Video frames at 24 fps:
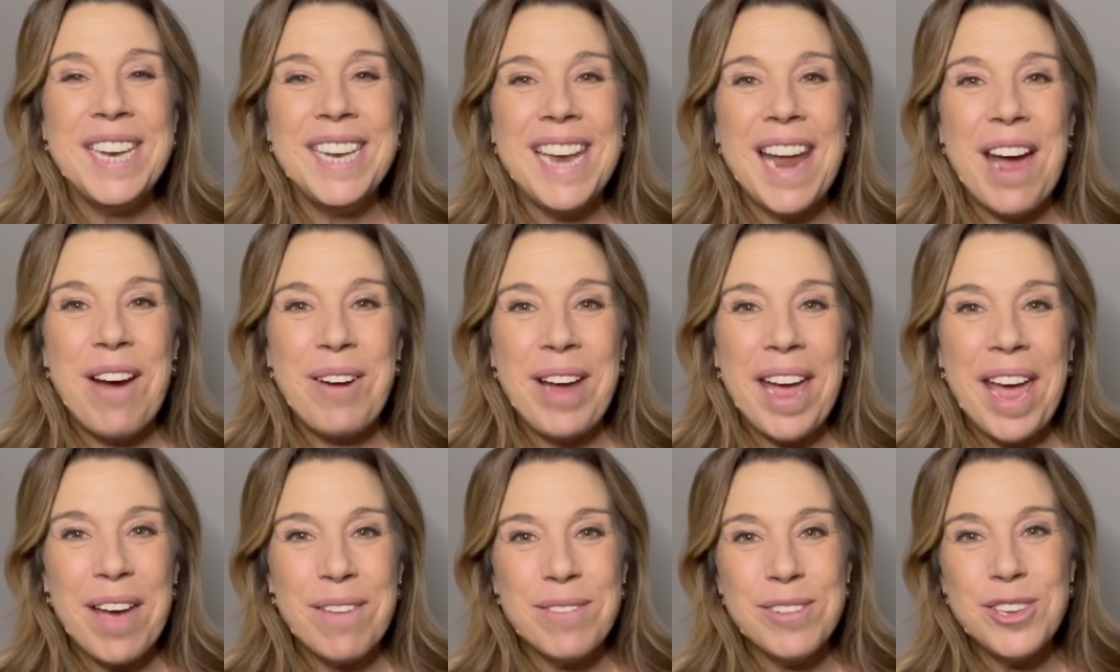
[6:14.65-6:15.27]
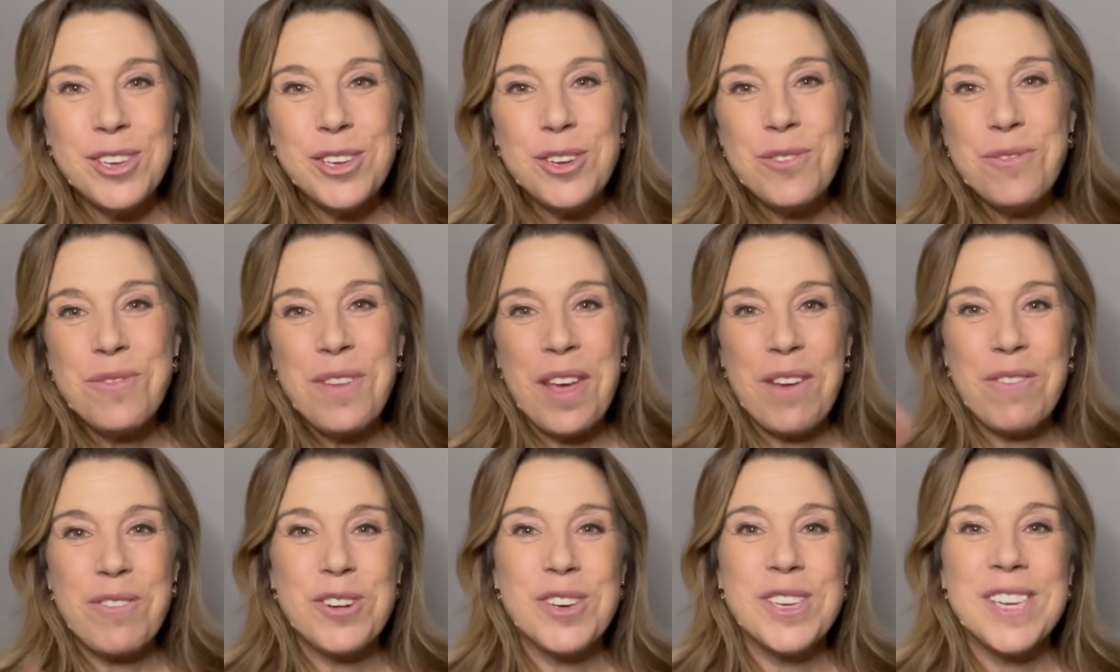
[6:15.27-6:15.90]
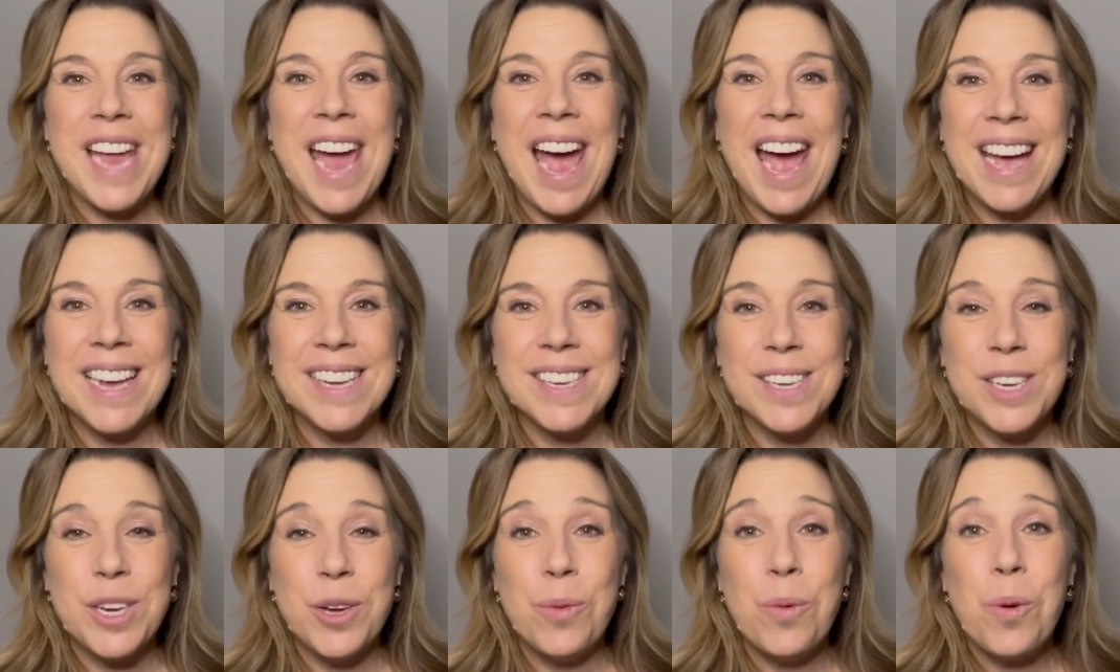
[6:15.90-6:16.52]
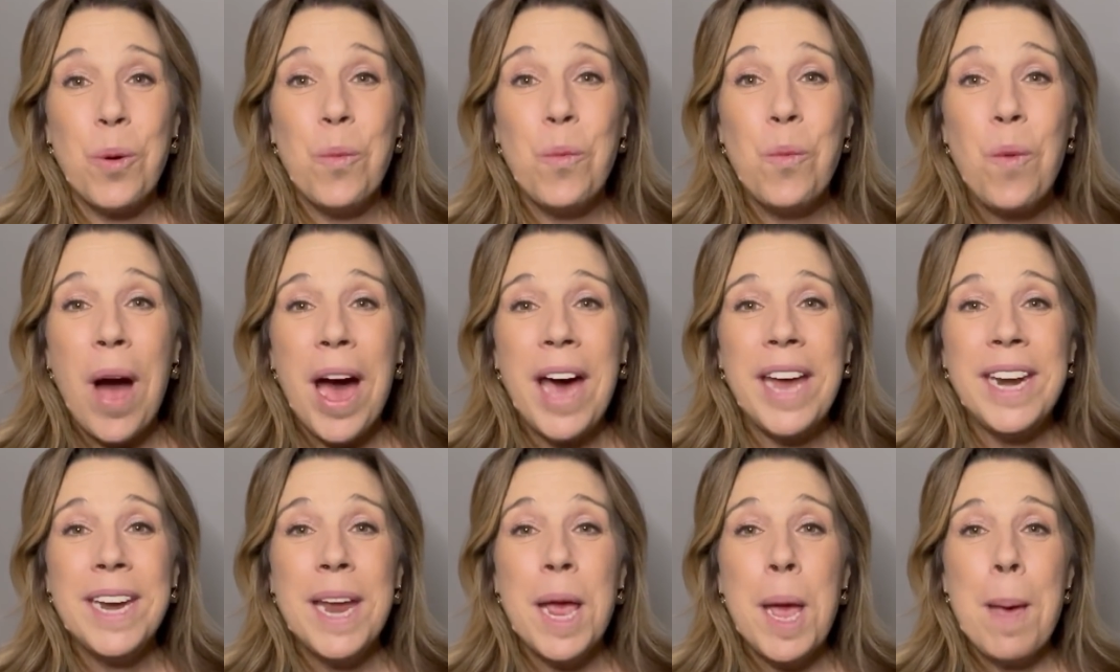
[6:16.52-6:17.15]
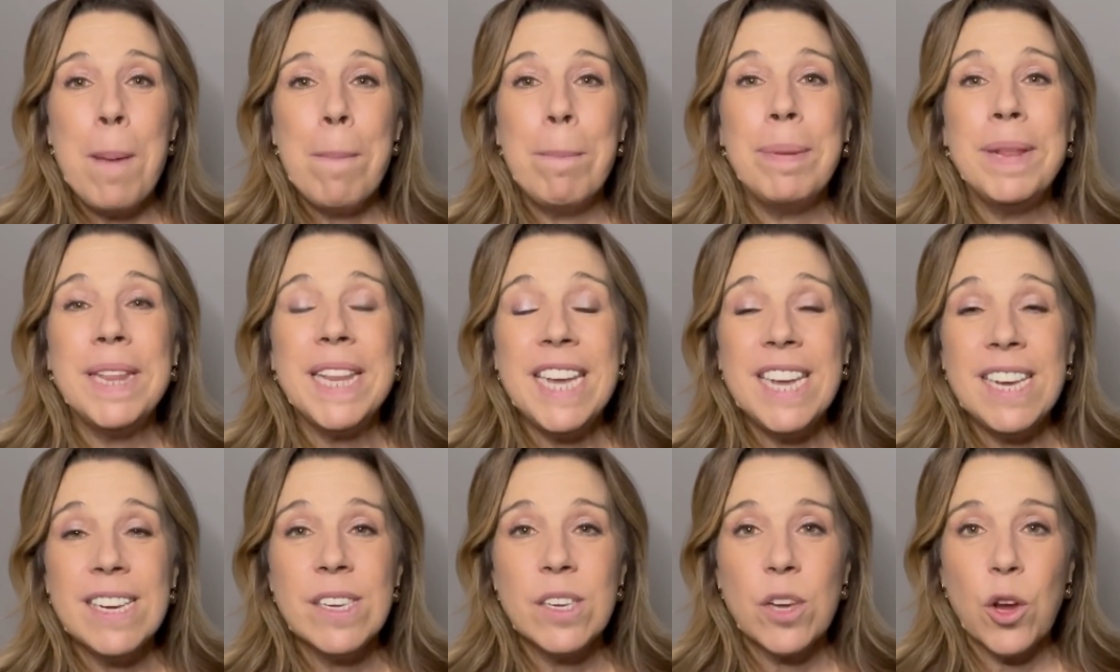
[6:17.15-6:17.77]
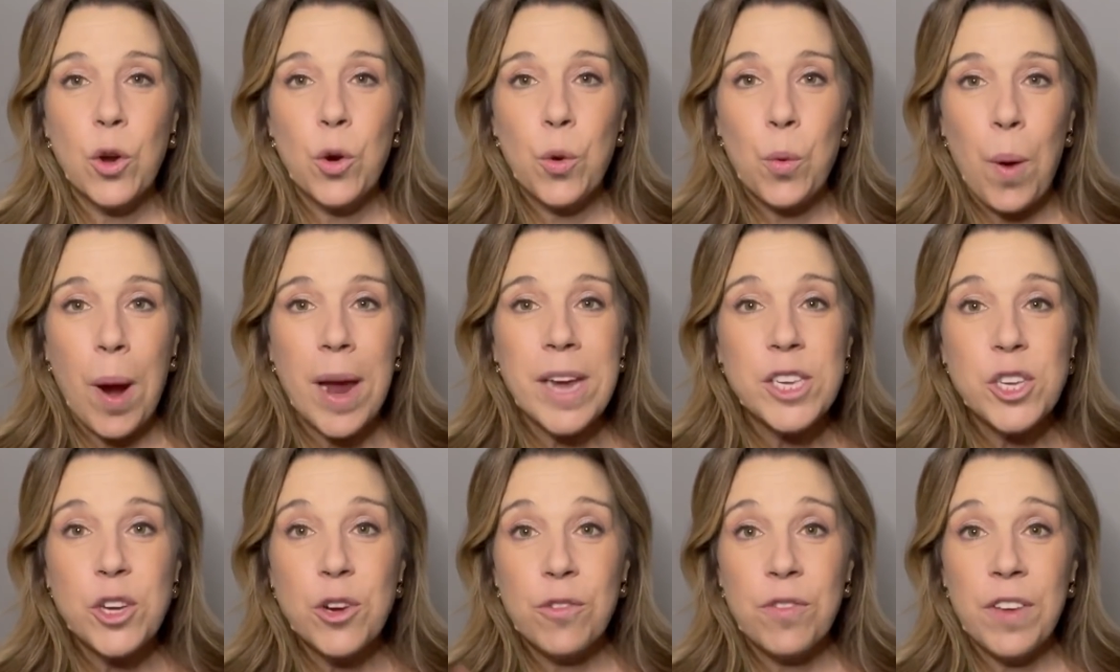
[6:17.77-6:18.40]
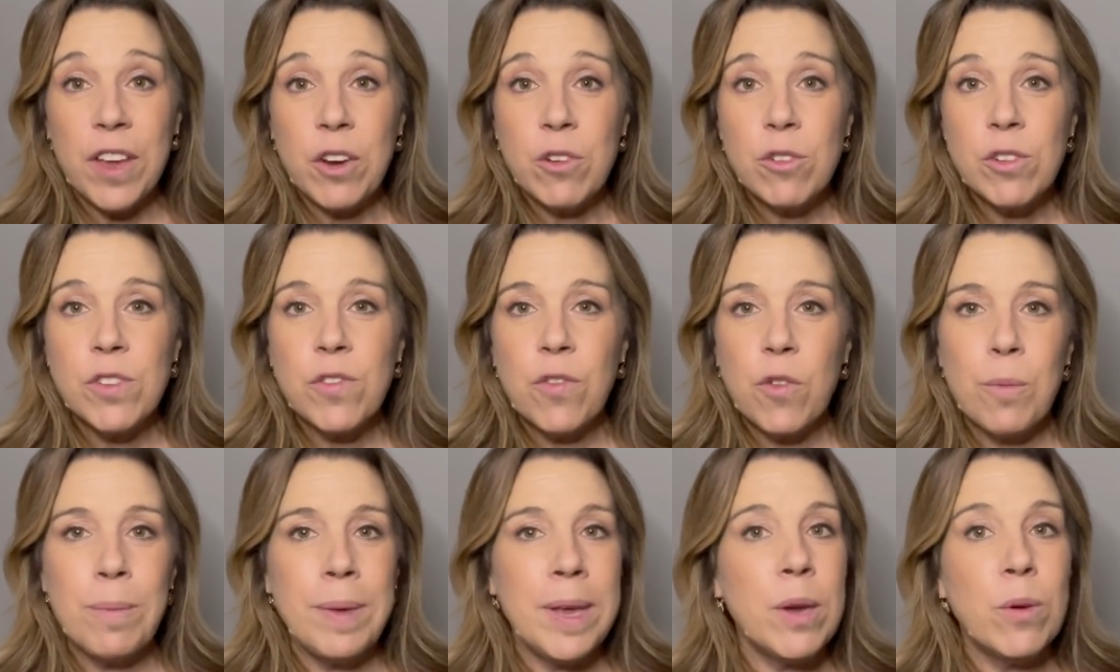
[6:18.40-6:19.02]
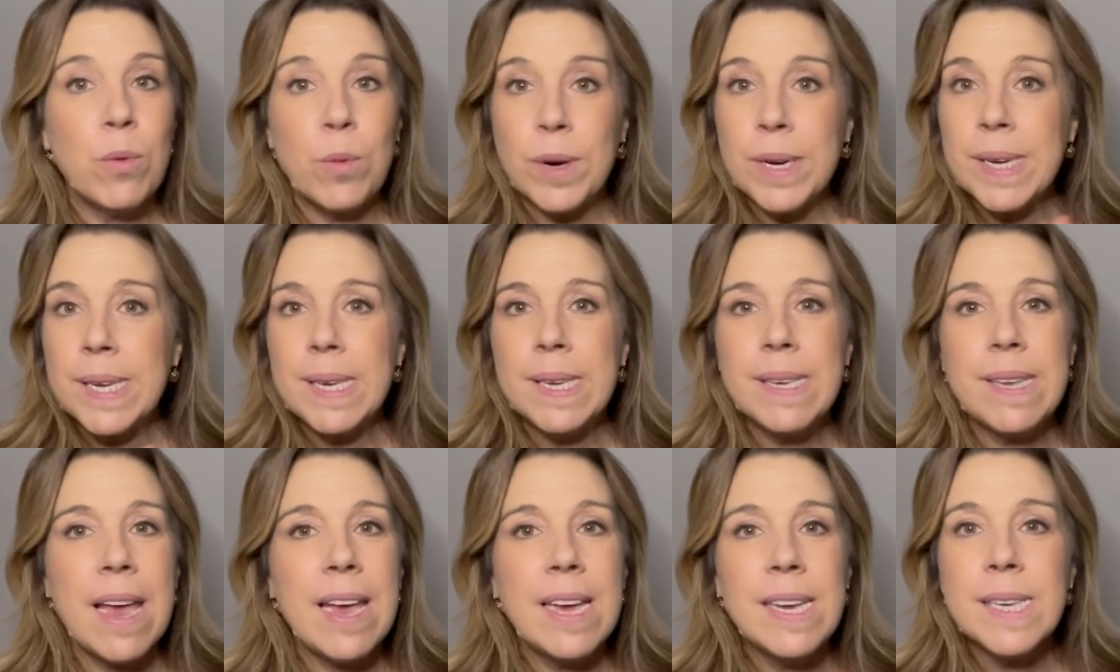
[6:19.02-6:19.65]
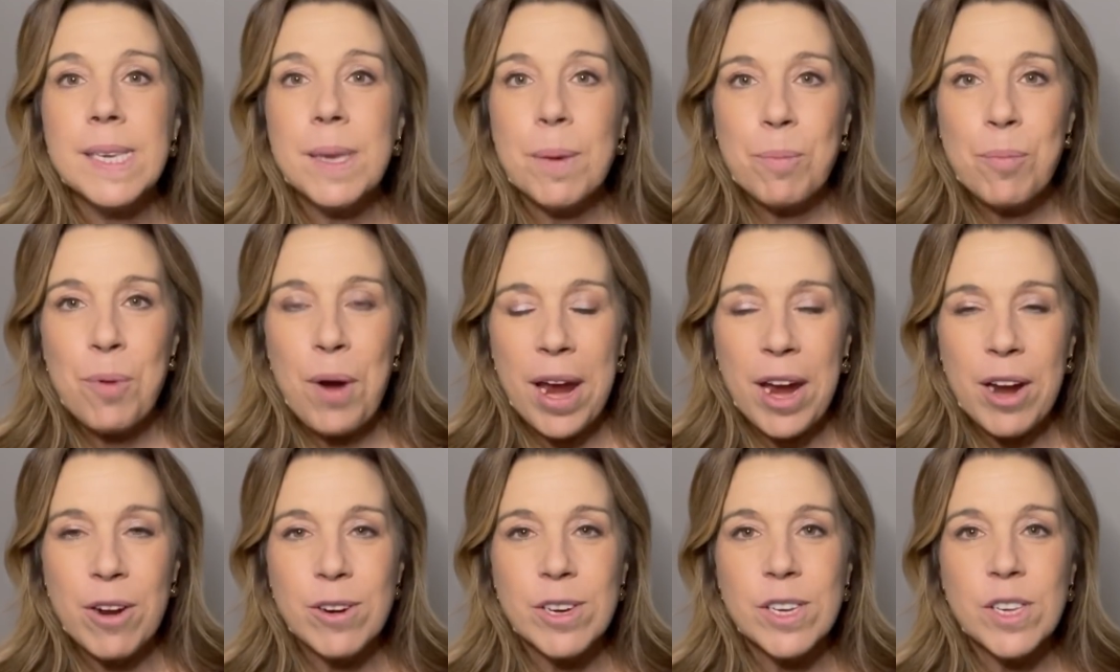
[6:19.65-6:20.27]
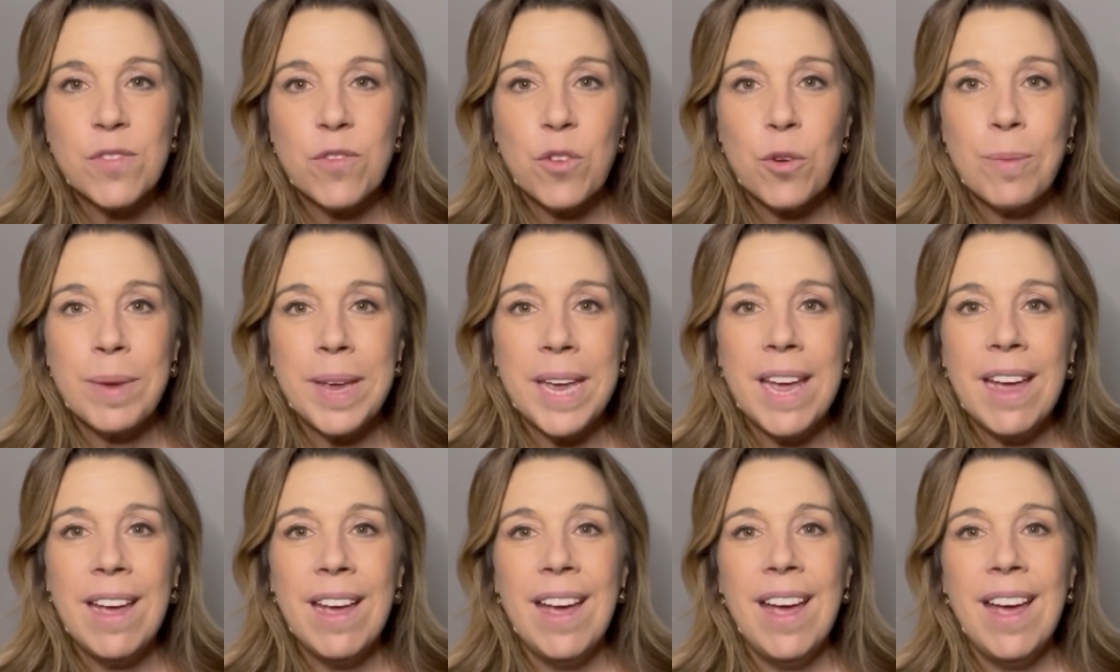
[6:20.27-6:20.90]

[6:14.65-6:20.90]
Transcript: Now, I have two favors to ask you. One, please cross your fingers for me or say some prayers for me